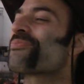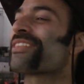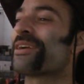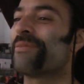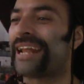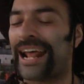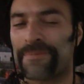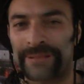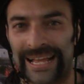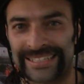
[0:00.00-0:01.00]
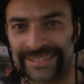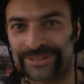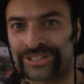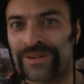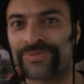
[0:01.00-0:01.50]
They're made out of plastic,
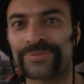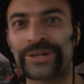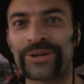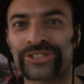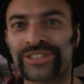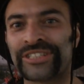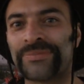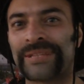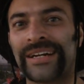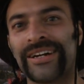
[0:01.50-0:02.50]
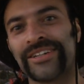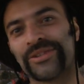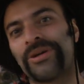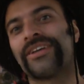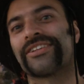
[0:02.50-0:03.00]
which come from the ocean deep down under
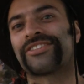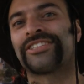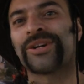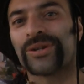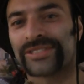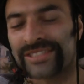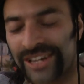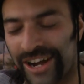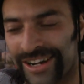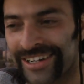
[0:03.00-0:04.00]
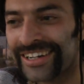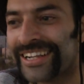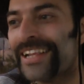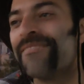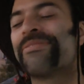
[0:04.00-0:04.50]
where their seahorses are.
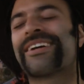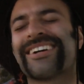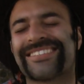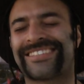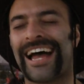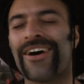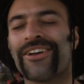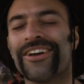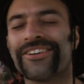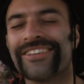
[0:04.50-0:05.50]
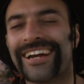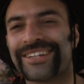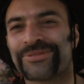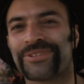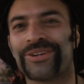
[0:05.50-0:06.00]
Because down under there
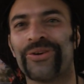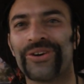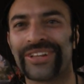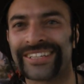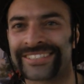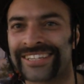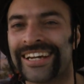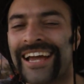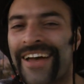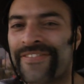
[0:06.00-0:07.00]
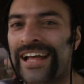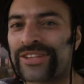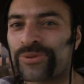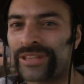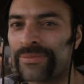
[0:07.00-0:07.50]
is where the oil is, and
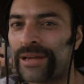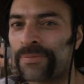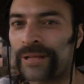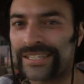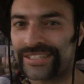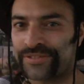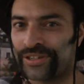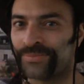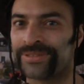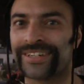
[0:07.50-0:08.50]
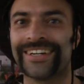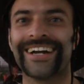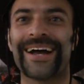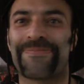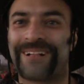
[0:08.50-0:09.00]
that's what they make plastic from.
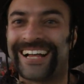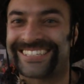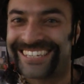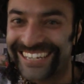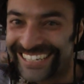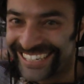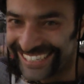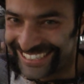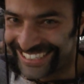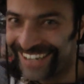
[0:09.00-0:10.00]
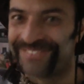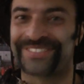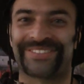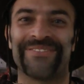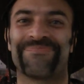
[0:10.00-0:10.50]
And plastic
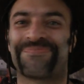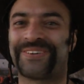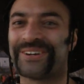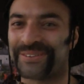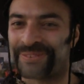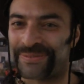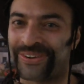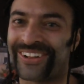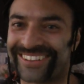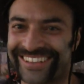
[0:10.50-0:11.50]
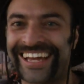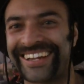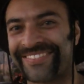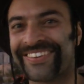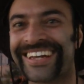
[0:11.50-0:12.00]
comes from poor people like
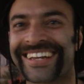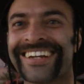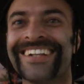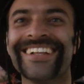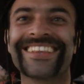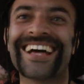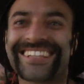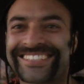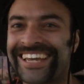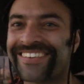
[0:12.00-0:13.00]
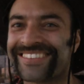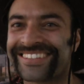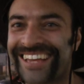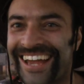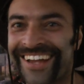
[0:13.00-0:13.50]
me that saved the
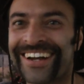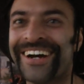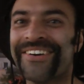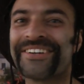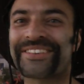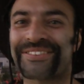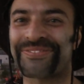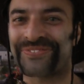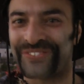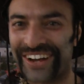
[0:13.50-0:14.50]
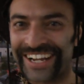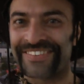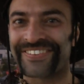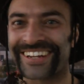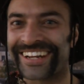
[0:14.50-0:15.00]
day with funny
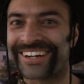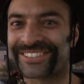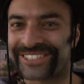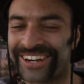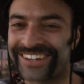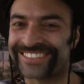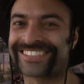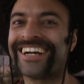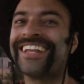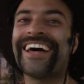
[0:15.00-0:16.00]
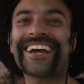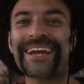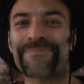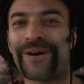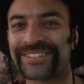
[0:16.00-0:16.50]
video shows that
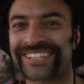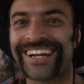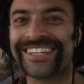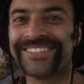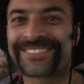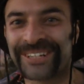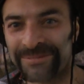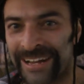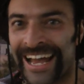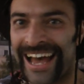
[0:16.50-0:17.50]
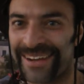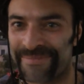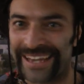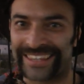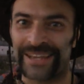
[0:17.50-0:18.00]
get posted on YouTube and
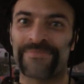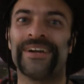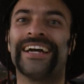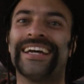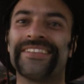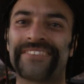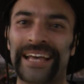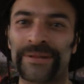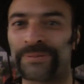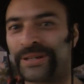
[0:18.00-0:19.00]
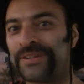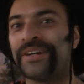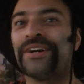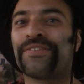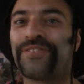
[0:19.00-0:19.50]
make them indelibly
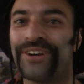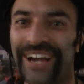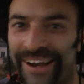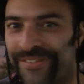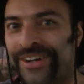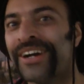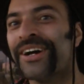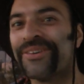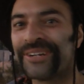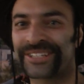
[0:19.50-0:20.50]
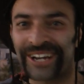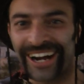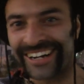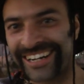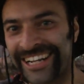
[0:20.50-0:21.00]
forever
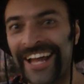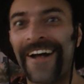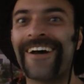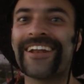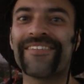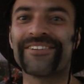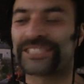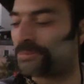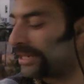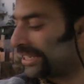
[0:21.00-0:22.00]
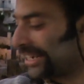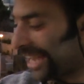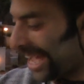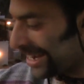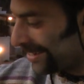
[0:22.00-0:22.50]
retarded and never respected
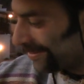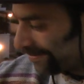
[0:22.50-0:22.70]
again.